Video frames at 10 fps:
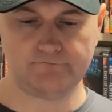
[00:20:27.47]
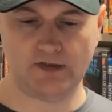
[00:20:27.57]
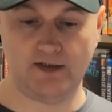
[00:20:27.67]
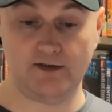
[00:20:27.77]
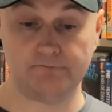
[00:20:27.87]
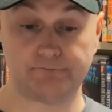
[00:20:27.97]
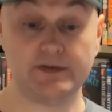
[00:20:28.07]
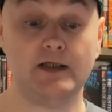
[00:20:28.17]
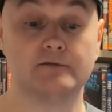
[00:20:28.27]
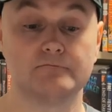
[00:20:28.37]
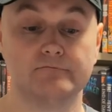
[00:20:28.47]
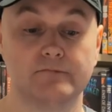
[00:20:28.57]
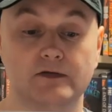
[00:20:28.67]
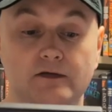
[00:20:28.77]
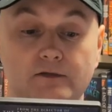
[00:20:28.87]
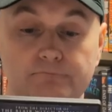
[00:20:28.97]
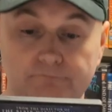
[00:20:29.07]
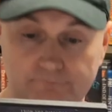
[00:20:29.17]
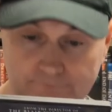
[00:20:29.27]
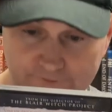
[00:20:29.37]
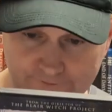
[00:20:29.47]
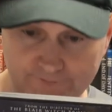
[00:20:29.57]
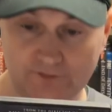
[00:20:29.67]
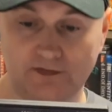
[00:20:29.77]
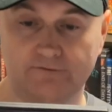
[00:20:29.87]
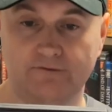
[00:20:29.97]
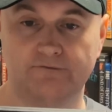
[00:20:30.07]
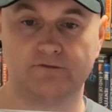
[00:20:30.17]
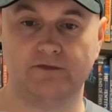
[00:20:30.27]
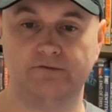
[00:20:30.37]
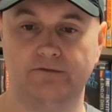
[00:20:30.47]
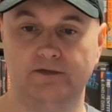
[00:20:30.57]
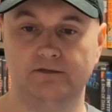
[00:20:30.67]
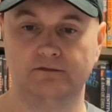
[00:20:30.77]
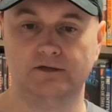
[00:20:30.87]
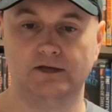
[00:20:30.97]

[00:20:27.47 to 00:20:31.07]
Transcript: But yeah, do like this a great deal.